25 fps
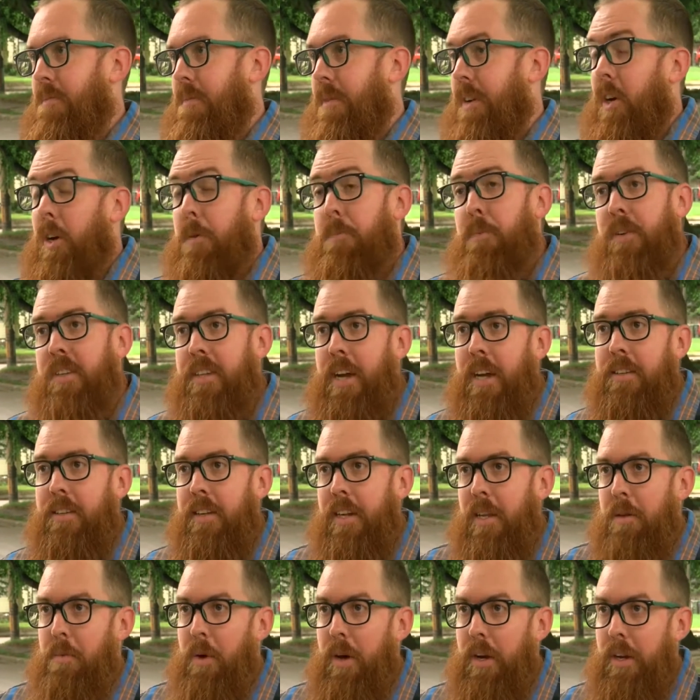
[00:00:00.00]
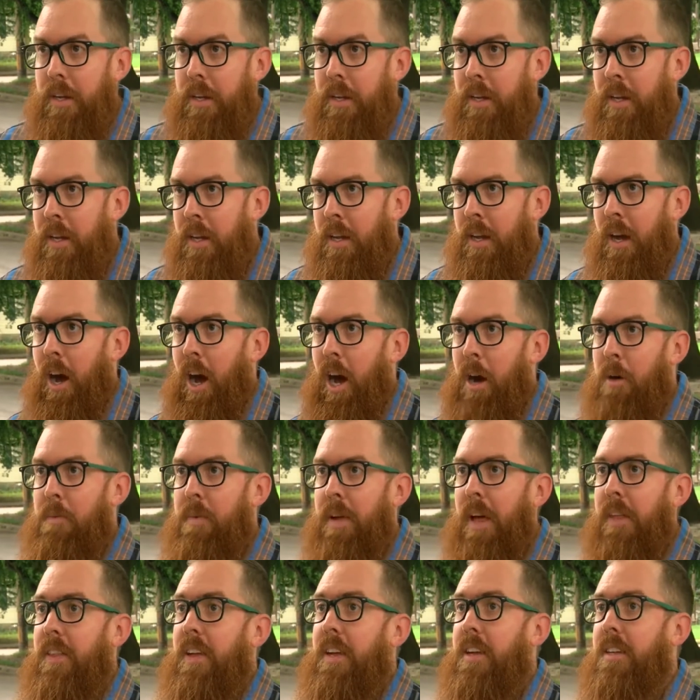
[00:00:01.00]
going to protect anybody. Um,
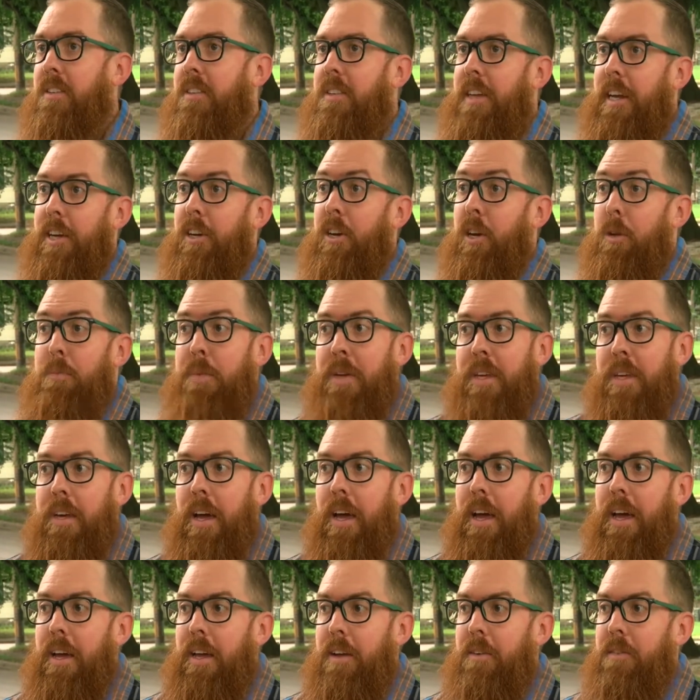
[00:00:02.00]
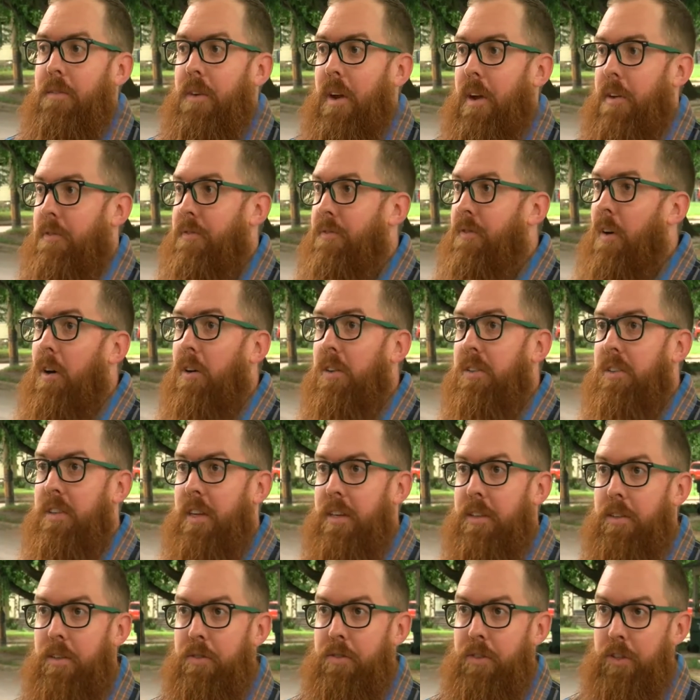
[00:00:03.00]
I think it's it could be a, a false
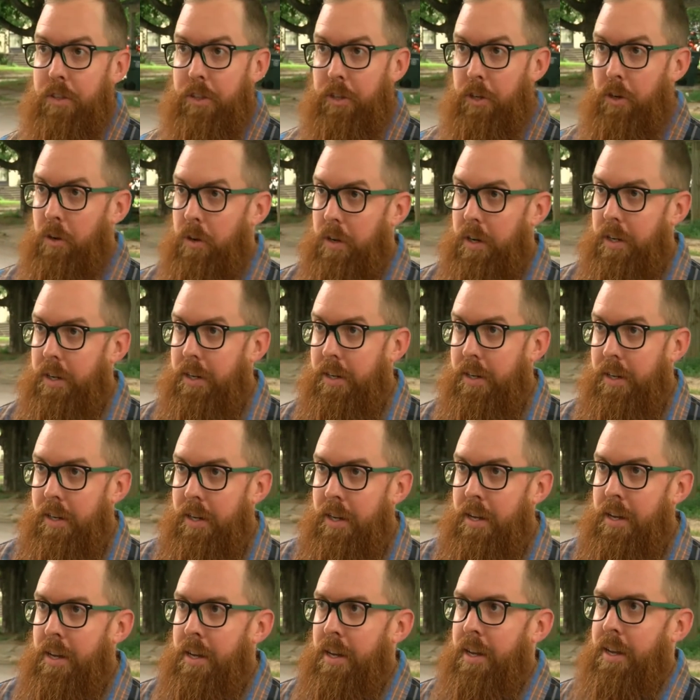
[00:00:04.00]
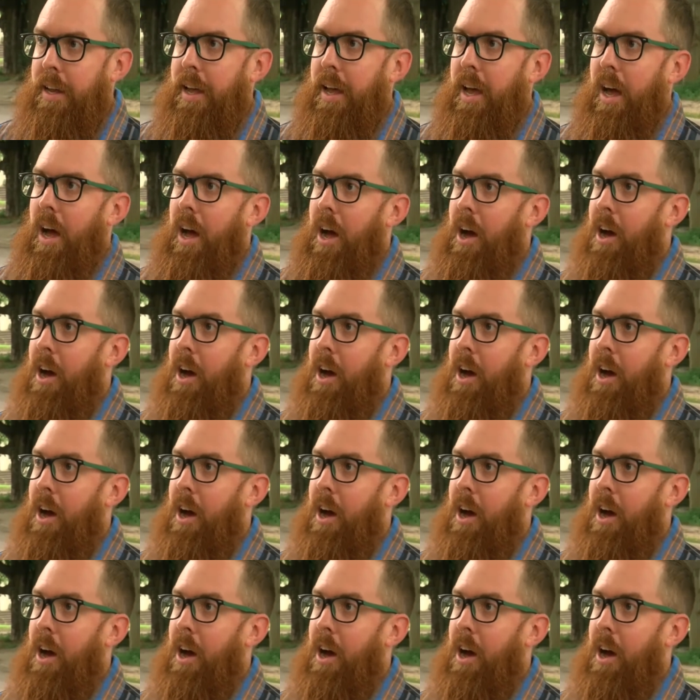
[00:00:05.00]
sense of security. Patrick